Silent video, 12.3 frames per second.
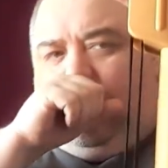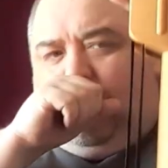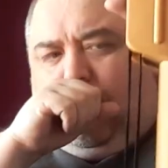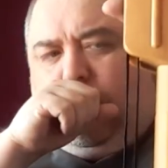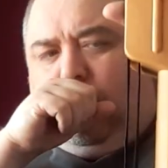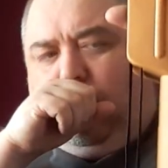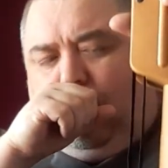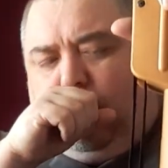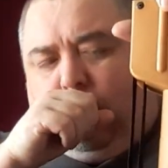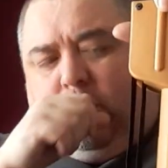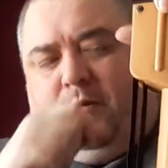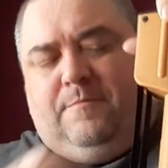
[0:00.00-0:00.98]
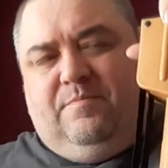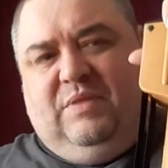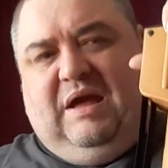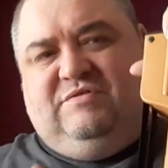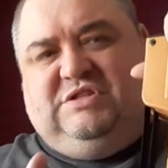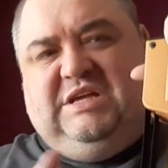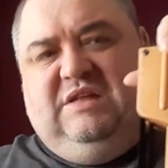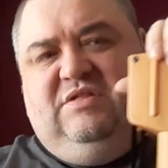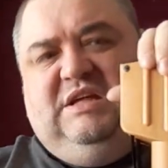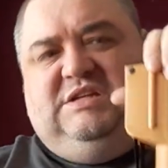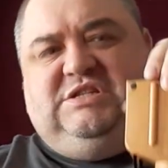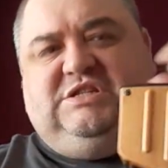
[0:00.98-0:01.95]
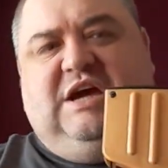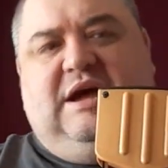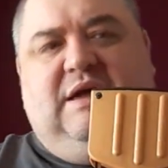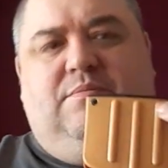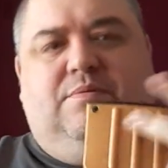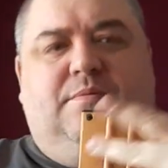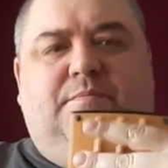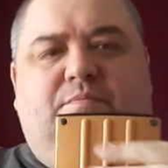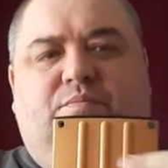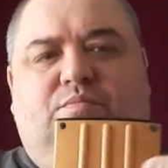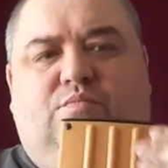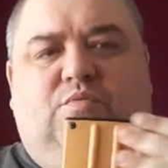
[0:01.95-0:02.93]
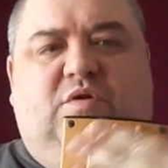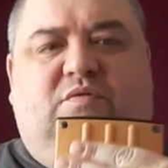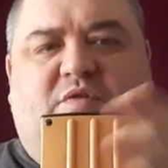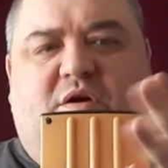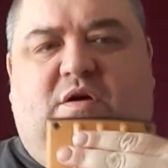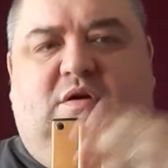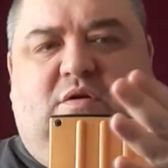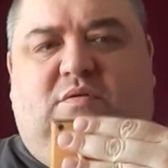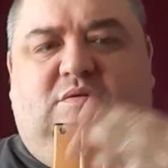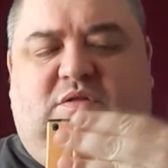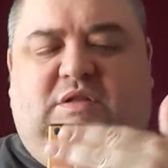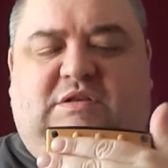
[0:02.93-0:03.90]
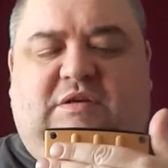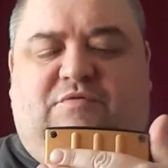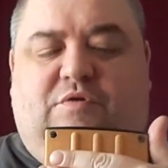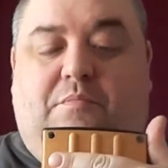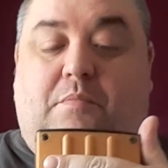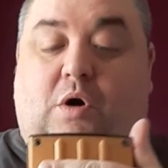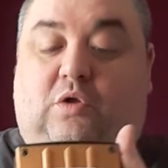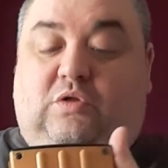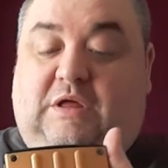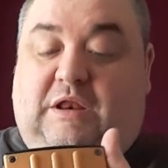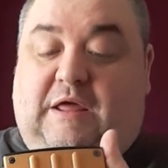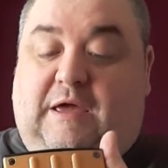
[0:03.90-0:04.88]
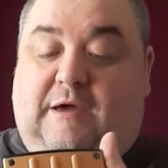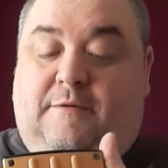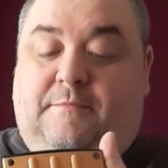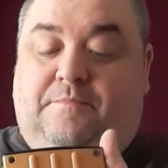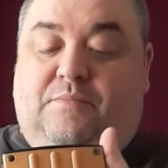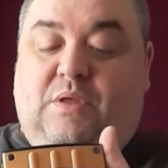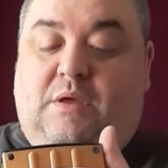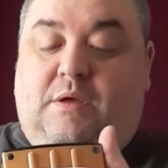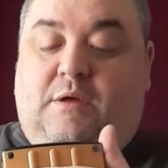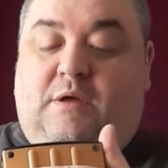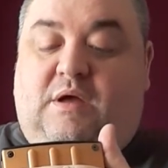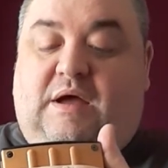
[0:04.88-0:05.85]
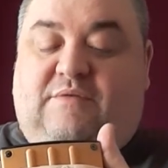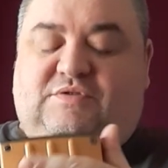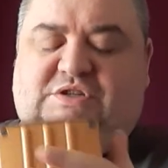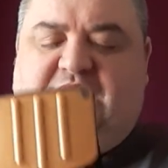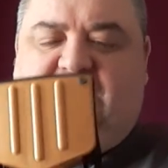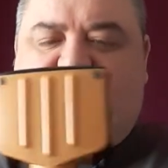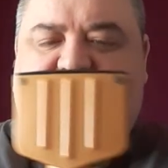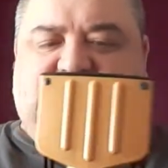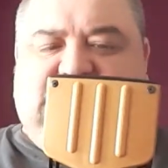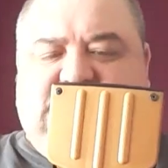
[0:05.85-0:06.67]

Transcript: I've seen this type with the different moulding here. I've seen this